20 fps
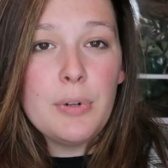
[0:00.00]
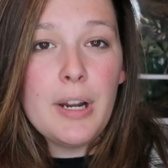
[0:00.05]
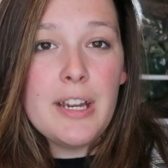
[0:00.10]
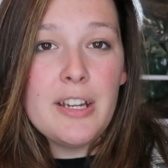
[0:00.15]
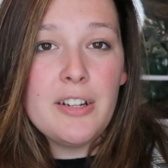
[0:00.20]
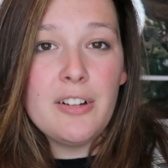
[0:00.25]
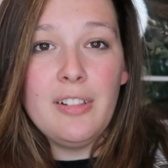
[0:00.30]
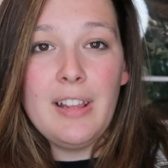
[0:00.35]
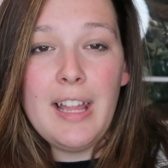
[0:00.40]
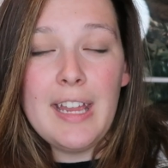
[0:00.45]

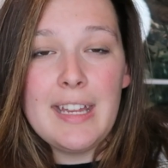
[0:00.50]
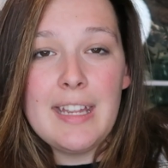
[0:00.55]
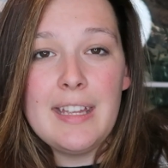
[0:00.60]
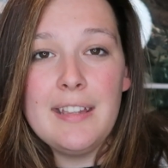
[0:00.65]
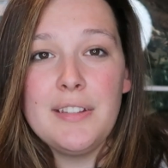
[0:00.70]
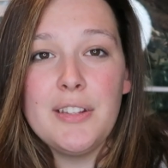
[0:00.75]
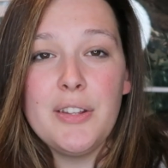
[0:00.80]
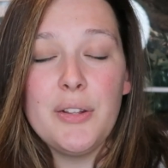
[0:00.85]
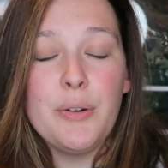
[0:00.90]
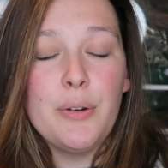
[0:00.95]
bright your light
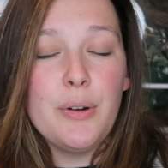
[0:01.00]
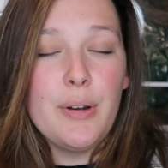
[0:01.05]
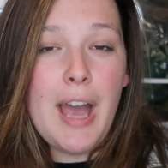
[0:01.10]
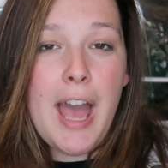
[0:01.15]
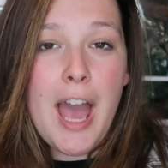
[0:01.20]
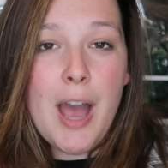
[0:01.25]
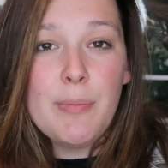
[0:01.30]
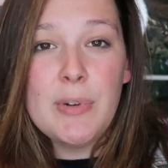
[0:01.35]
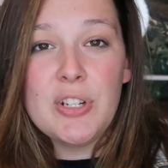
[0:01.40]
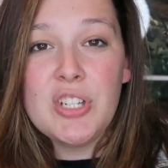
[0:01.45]
is, so
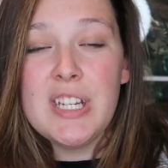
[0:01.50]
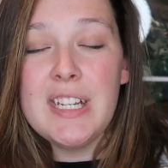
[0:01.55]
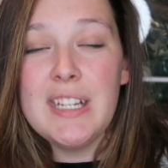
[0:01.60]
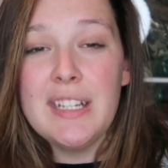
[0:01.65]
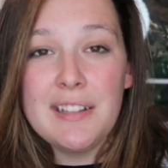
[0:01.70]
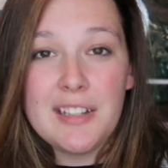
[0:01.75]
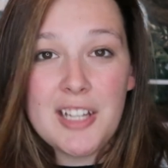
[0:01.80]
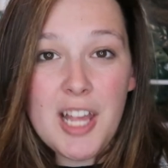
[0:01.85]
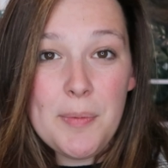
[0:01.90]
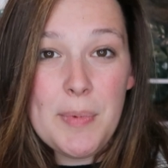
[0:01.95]
how much
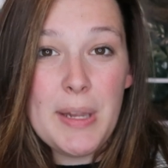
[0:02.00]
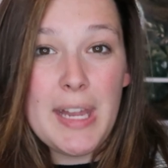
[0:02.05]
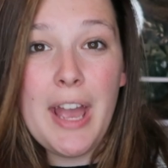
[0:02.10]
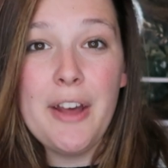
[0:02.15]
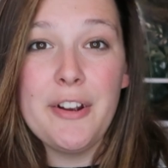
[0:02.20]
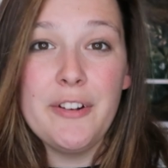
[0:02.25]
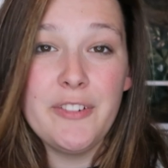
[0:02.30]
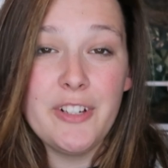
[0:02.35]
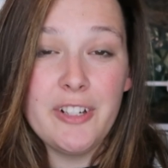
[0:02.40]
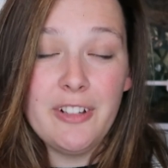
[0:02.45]
heat is coming
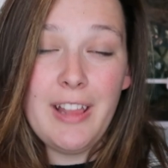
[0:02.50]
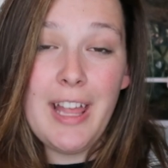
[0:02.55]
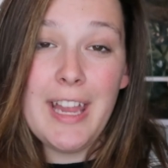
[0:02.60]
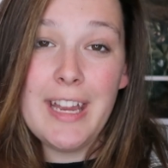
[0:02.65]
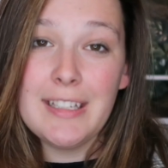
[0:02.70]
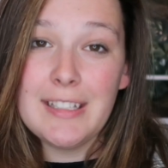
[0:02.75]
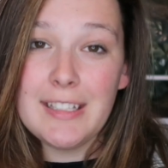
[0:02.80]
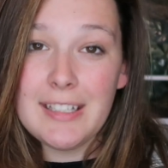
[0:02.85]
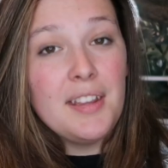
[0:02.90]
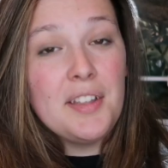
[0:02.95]
out of your
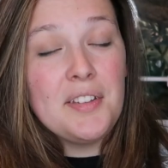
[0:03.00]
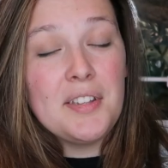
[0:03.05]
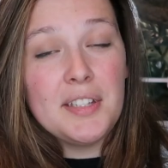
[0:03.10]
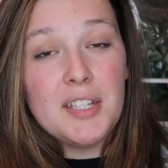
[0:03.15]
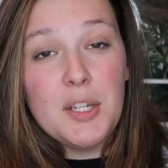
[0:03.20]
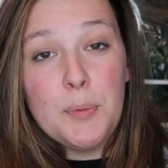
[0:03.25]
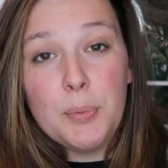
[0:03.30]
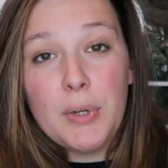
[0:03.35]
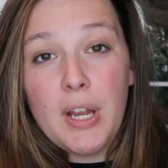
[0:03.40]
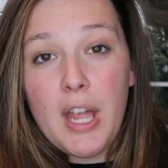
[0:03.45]
light. This
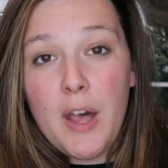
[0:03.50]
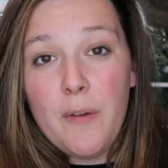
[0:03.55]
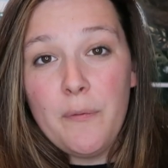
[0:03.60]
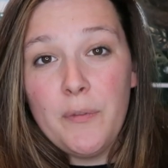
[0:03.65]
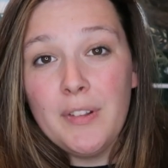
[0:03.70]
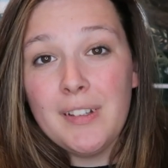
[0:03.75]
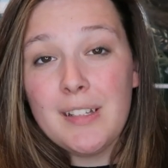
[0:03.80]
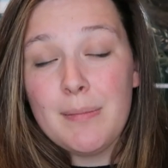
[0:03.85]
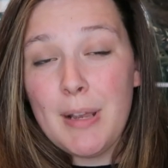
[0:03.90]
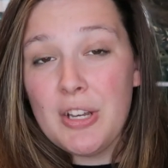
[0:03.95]
is super
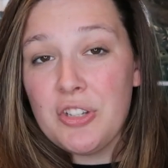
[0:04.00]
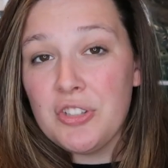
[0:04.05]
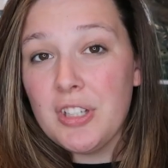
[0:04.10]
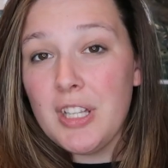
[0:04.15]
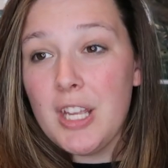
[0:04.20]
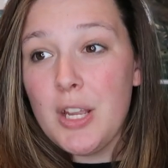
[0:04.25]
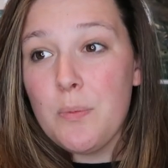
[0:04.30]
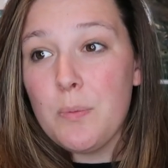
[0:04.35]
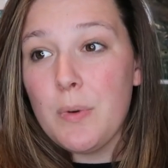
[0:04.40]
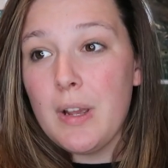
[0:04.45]
helpful,
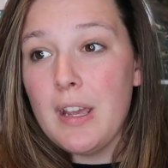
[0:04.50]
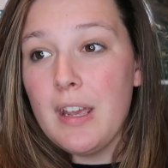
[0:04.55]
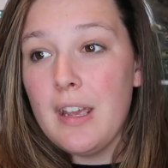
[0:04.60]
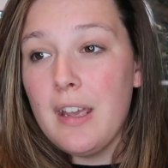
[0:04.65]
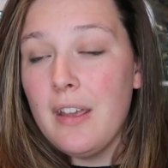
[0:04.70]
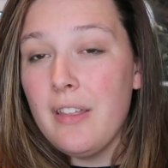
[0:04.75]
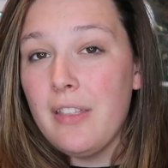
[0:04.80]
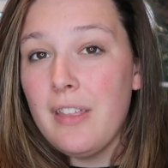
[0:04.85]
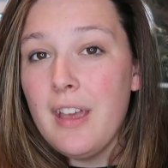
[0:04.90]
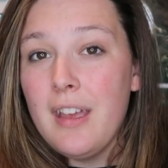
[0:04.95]
especially
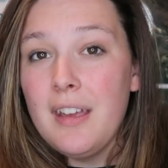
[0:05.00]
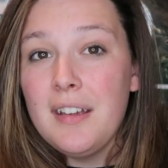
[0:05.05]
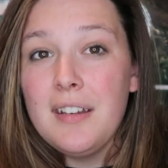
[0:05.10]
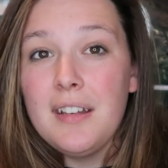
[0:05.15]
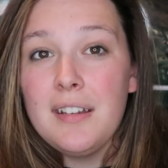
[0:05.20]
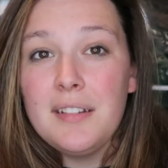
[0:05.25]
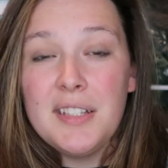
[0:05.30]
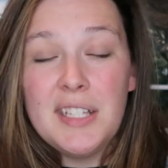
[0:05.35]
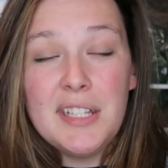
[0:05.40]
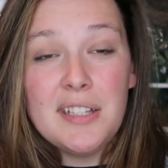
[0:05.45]
with
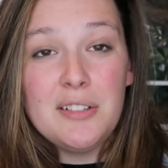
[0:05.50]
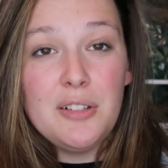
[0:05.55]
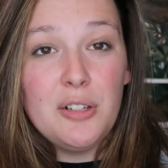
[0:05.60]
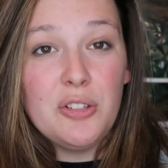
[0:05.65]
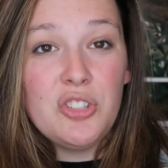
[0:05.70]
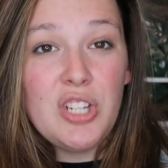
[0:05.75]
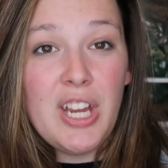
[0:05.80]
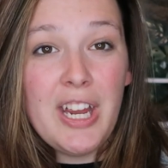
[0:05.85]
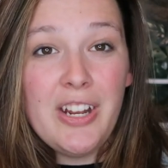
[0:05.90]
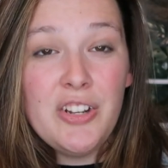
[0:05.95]

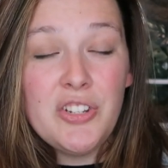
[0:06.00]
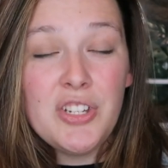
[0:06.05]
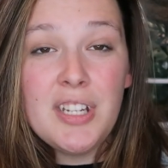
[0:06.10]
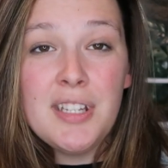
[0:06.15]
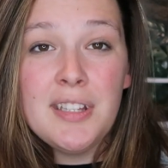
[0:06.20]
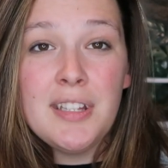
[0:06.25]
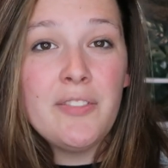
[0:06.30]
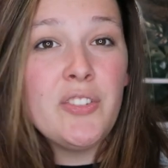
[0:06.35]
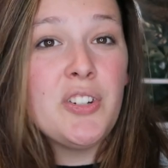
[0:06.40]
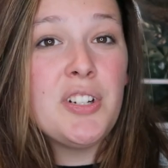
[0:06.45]
seasonal
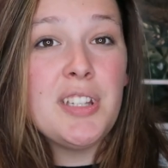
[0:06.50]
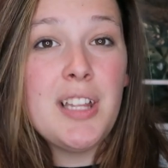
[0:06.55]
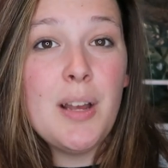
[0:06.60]
changes. If you're